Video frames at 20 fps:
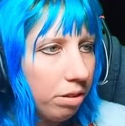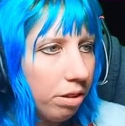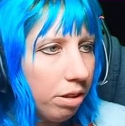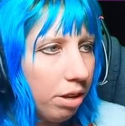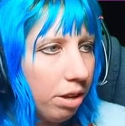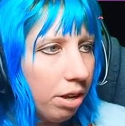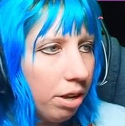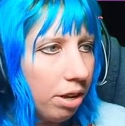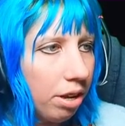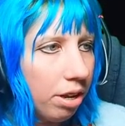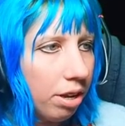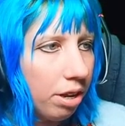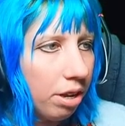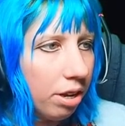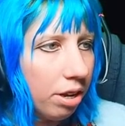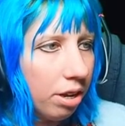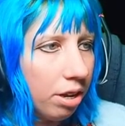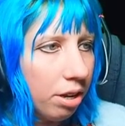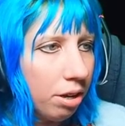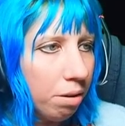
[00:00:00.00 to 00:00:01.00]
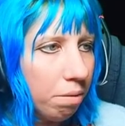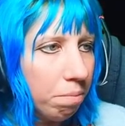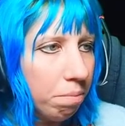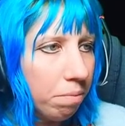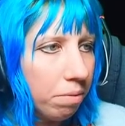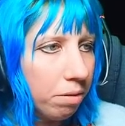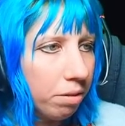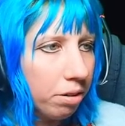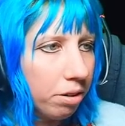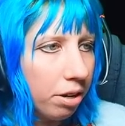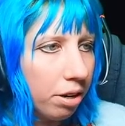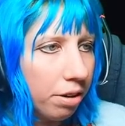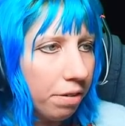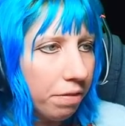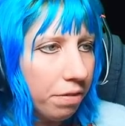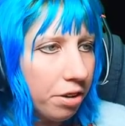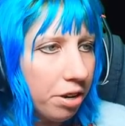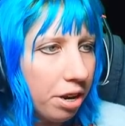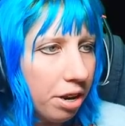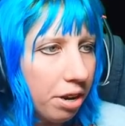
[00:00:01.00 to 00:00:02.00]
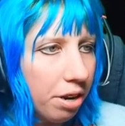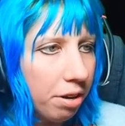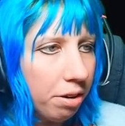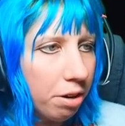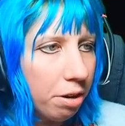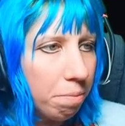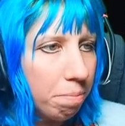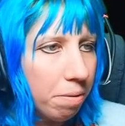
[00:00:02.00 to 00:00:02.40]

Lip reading: Kind of a downer,